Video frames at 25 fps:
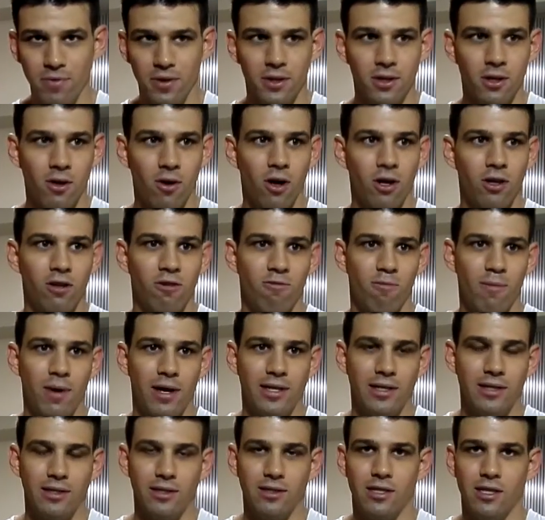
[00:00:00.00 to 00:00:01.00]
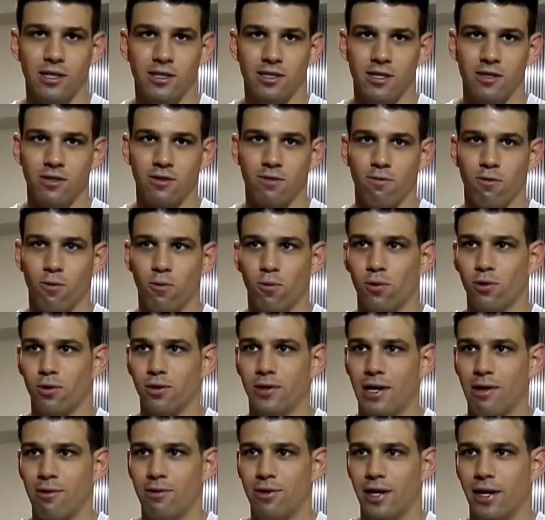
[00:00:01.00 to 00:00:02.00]
all of my citizens of the
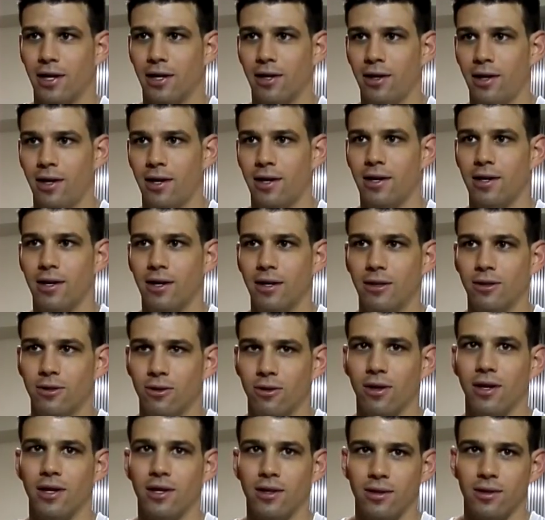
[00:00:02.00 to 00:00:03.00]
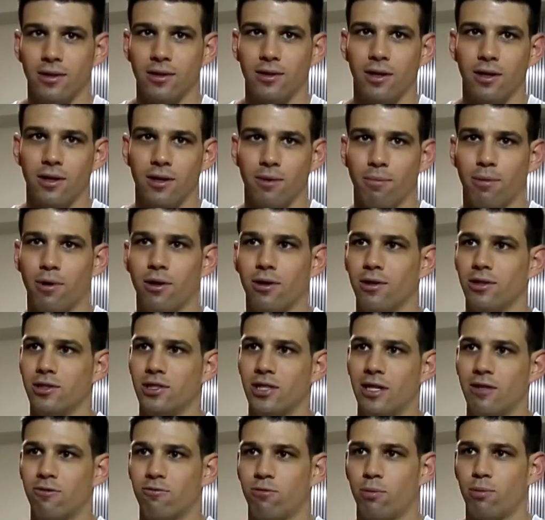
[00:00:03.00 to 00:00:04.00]
world out there, I
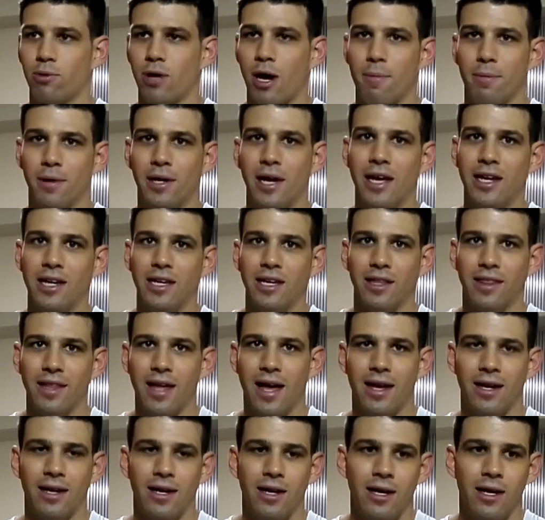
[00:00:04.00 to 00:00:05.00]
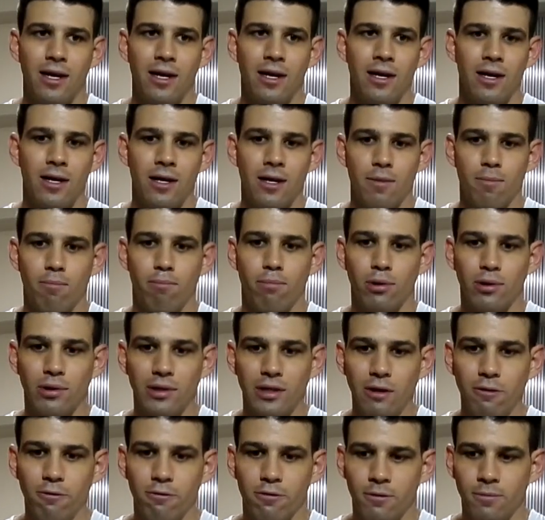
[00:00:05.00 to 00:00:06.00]
apologize for propagating that
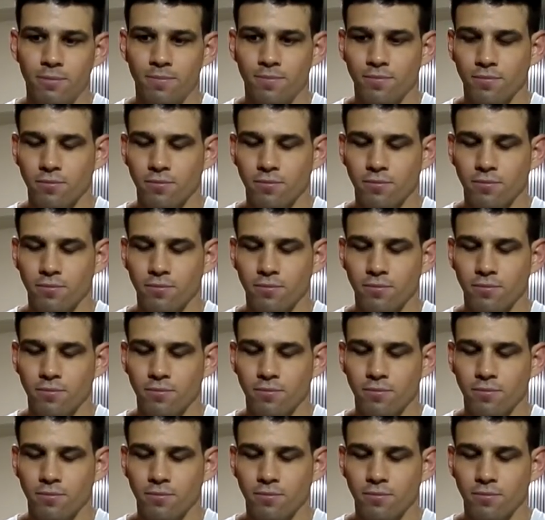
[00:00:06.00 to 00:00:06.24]
belief.